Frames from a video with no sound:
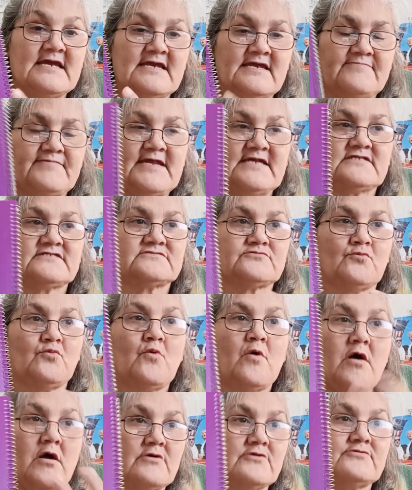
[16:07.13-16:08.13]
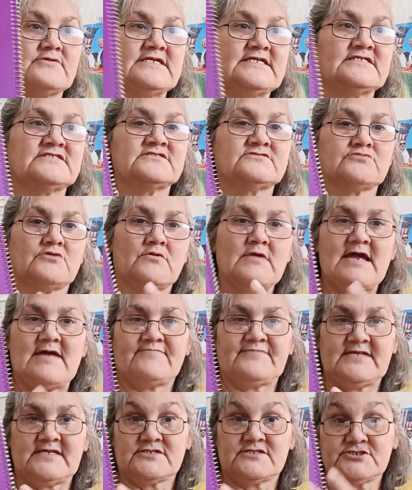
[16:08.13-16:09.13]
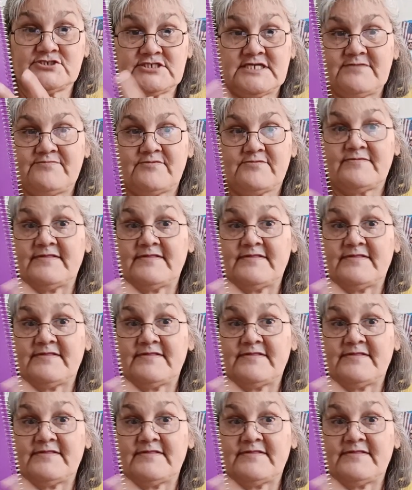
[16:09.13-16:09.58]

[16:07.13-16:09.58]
In fact, Walgreens will have things cheaper